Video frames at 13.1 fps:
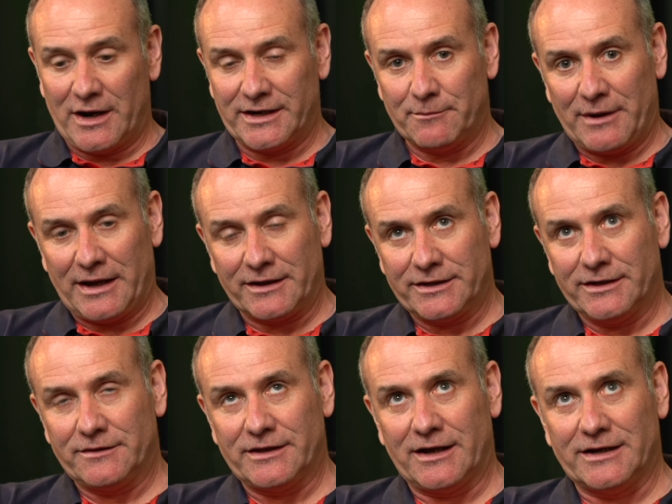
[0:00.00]
Wayne, about
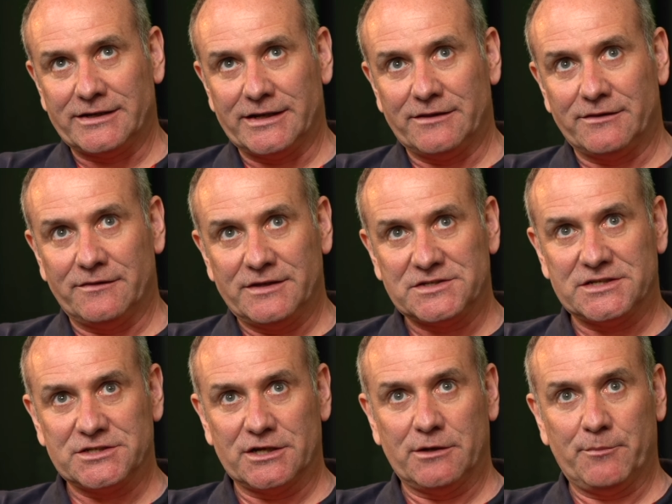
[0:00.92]
the idea that
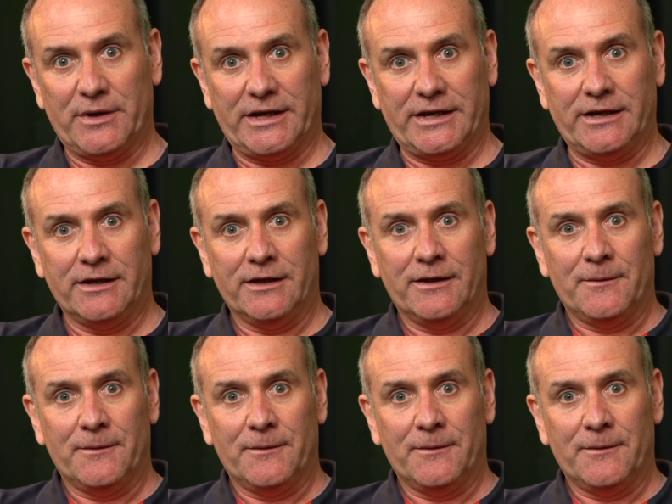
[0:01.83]
this is going to be